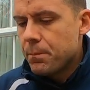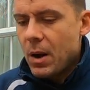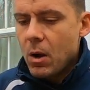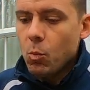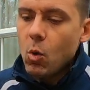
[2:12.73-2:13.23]

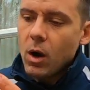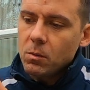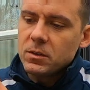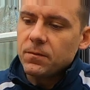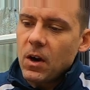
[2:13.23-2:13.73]
But what I
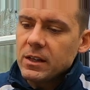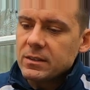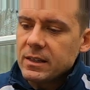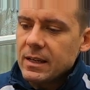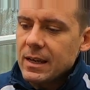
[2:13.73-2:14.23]
was
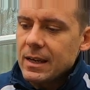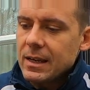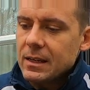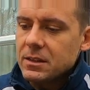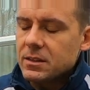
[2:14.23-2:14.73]
finding
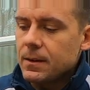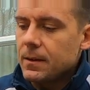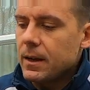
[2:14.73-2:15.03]
is,